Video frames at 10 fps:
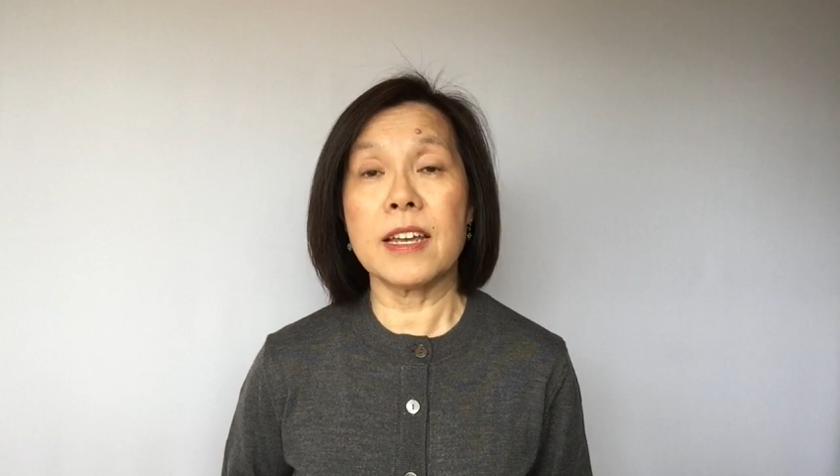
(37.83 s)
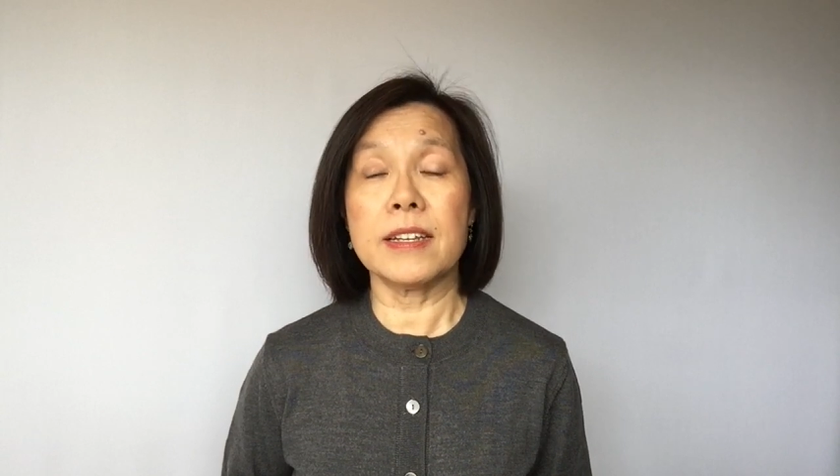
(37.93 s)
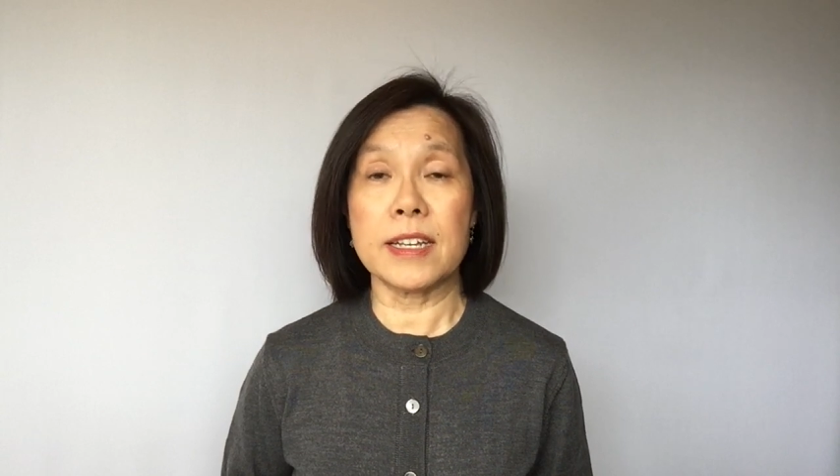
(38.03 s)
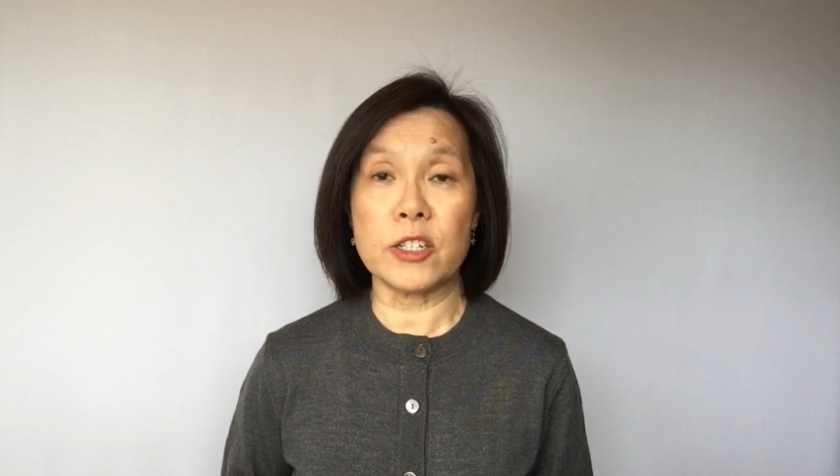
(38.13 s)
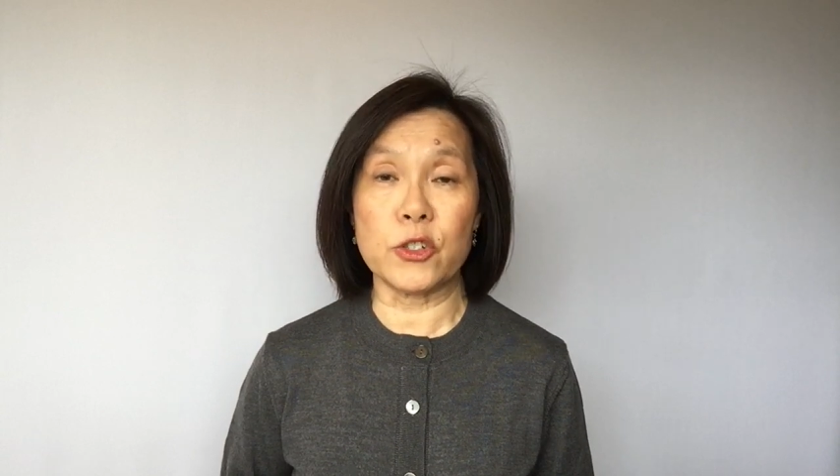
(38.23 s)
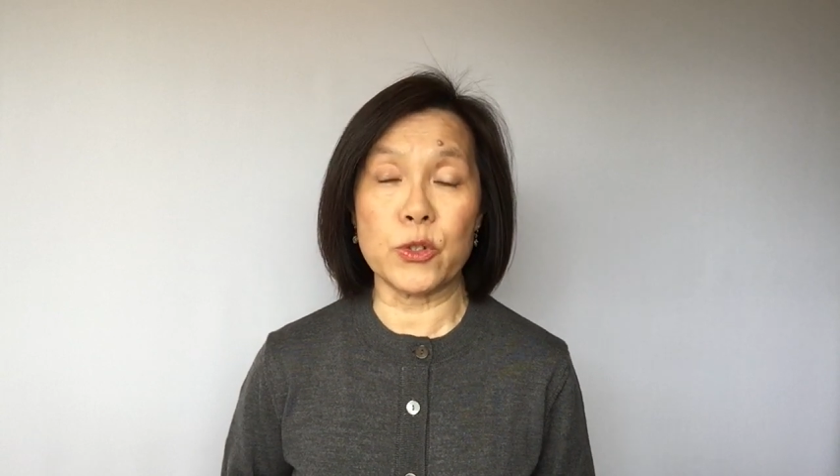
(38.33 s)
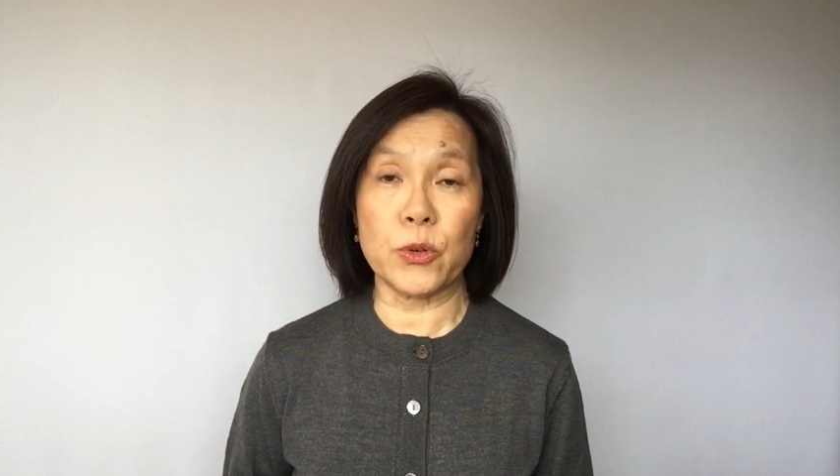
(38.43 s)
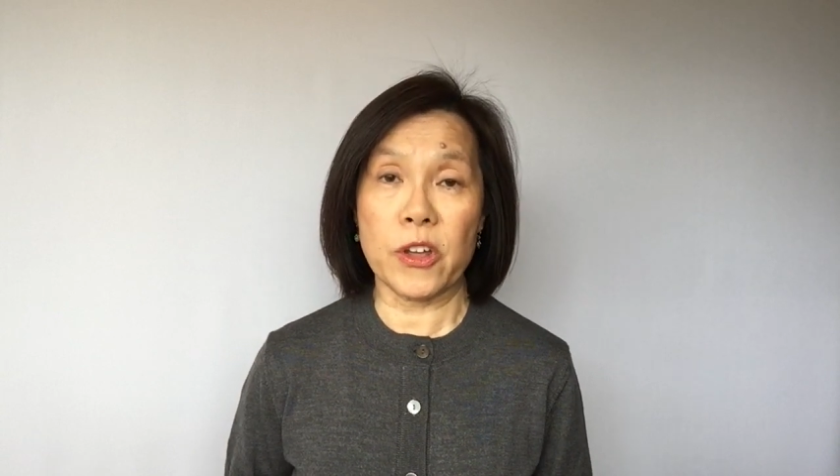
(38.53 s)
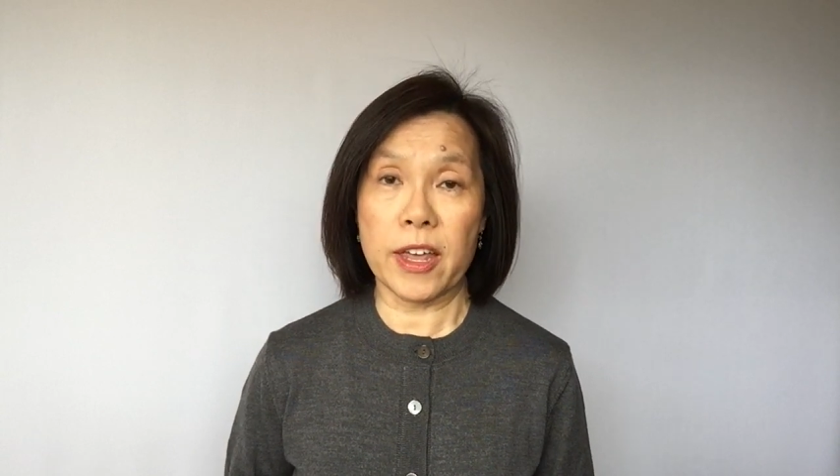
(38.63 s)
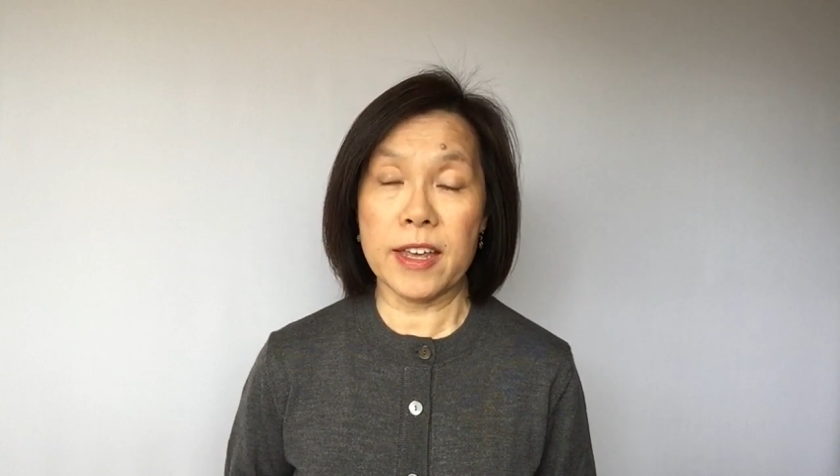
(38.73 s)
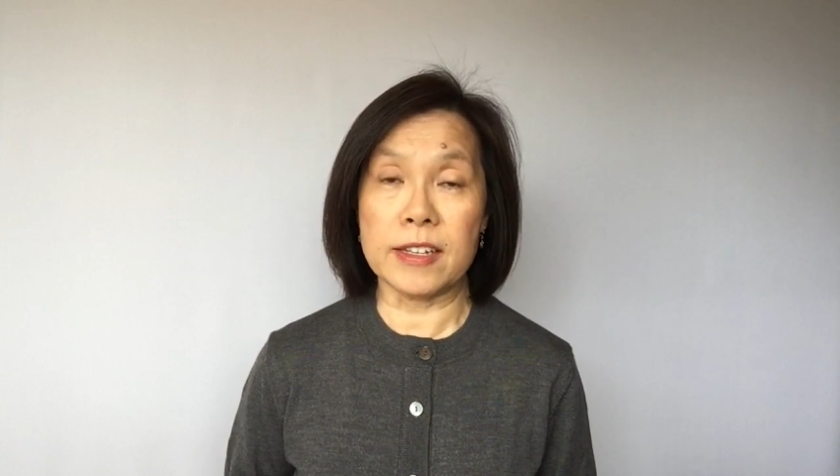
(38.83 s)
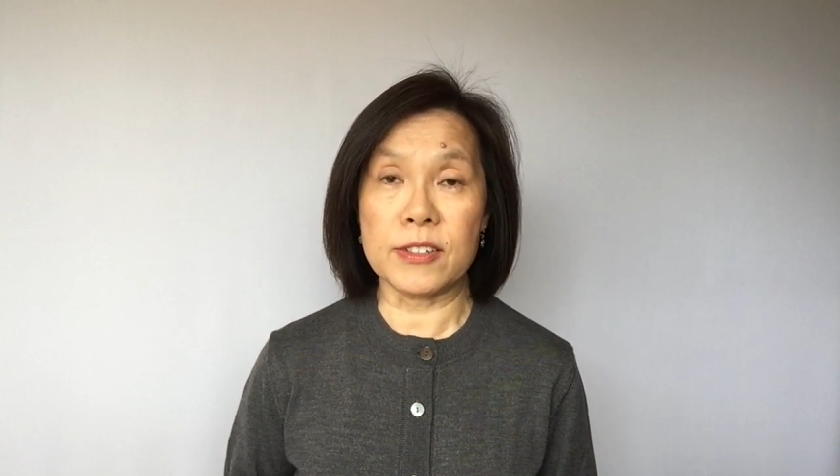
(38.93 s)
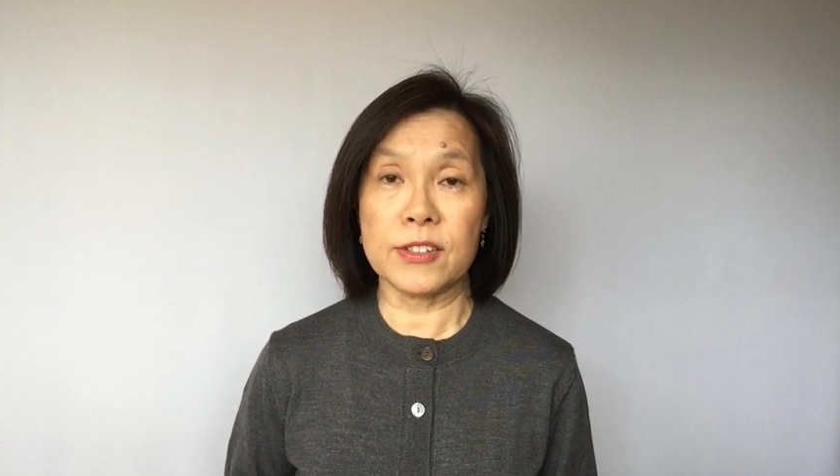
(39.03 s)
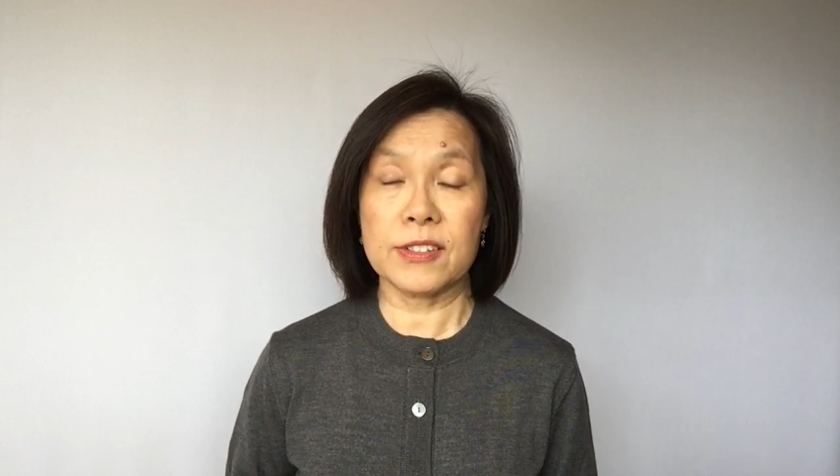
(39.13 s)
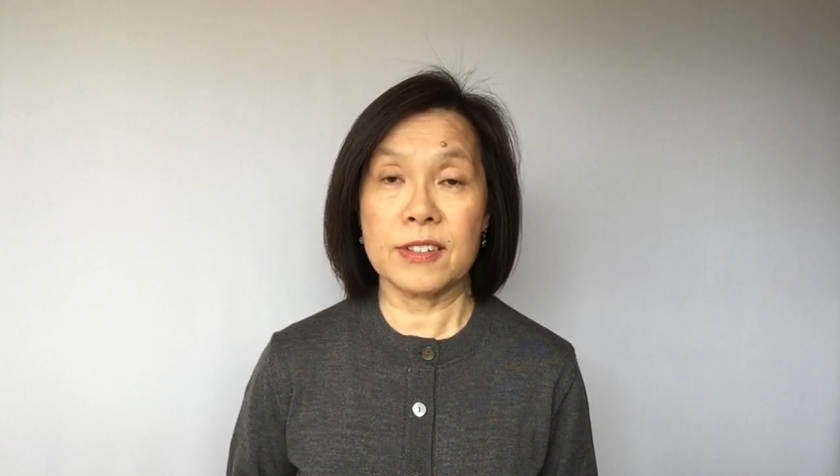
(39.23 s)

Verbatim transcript: an issue is.